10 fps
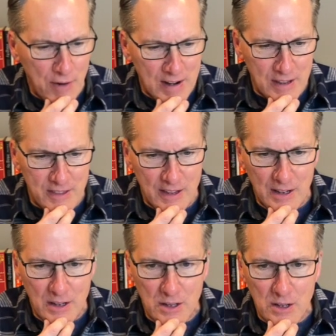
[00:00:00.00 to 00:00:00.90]
anything.
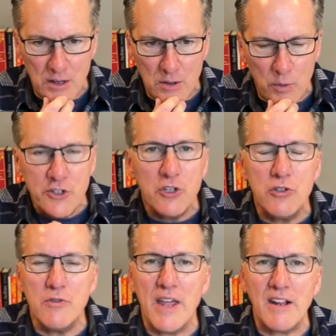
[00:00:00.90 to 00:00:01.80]
What should
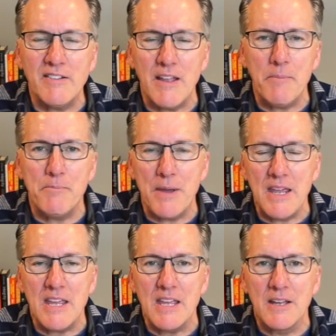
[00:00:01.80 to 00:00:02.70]
your next step
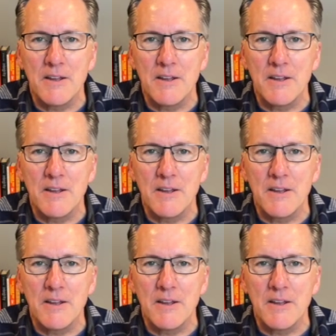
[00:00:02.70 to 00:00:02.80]
be?